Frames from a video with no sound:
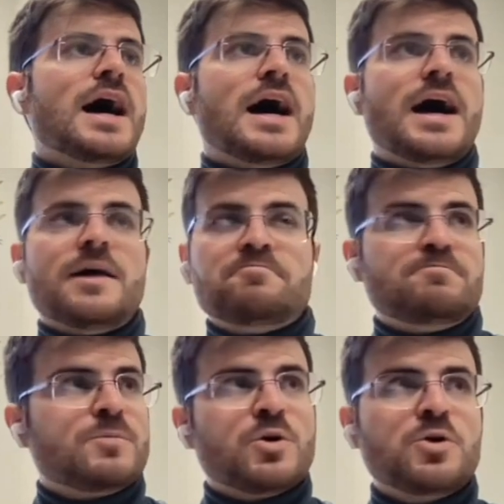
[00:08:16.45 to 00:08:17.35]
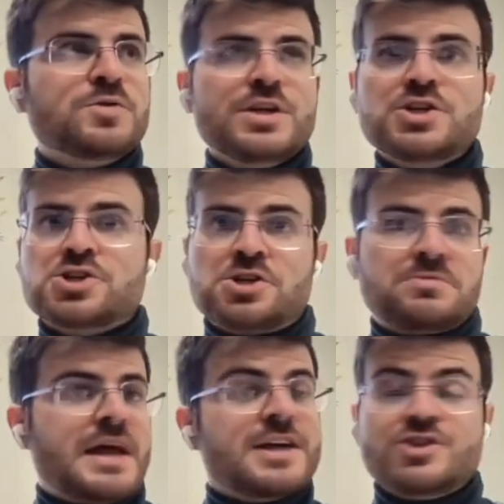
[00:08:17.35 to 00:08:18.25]
a condition,
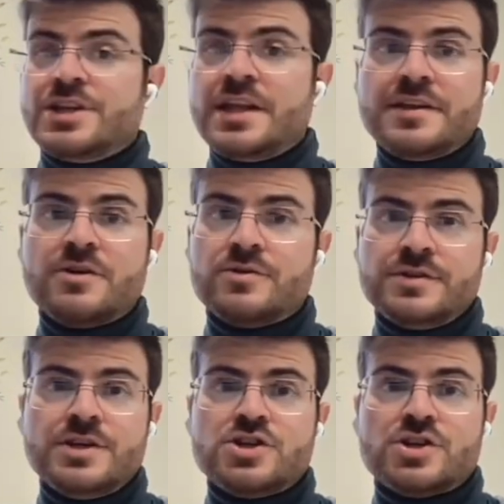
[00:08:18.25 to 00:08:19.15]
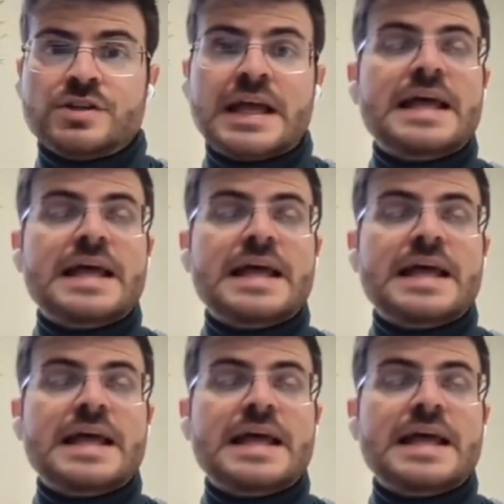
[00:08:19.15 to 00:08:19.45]
a genetic condition